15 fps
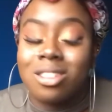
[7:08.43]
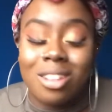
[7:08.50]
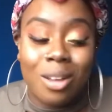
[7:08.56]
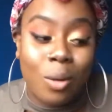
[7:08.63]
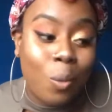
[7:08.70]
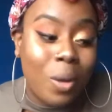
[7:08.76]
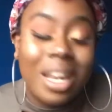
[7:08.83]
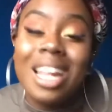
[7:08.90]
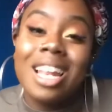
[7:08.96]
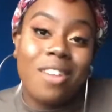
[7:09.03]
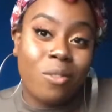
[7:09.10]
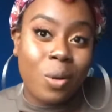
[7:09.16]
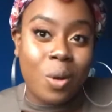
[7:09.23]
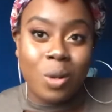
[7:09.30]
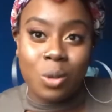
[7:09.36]
Like, when he
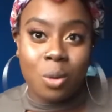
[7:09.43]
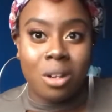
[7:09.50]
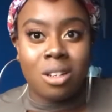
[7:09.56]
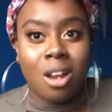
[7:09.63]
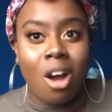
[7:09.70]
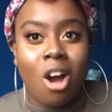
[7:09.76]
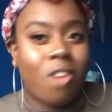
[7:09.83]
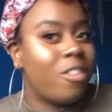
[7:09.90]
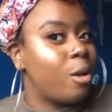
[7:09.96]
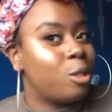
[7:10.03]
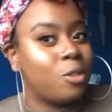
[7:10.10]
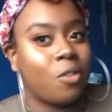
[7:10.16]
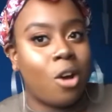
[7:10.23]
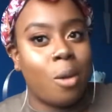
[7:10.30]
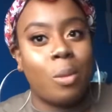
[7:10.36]
left when I was 1.5, that
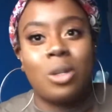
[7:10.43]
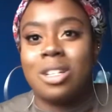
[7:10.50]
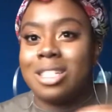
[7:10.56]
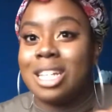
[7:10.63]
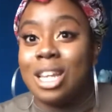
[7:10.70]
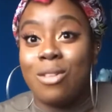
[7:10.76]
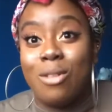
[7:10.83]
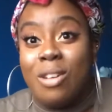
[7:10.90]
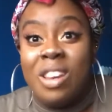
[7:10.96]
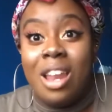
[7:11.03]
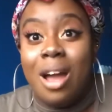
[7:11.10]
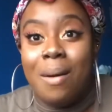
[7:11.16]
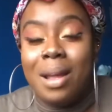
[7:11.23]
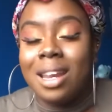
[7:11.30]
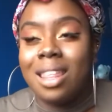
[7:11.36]
was fine, because I didn't even
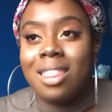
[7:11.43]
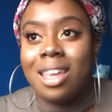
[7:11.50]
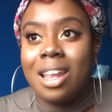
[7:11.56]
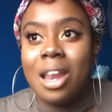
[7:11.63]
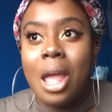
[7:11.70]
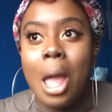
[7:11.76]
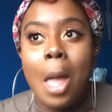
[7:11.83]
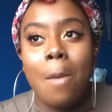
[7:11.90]
know anything.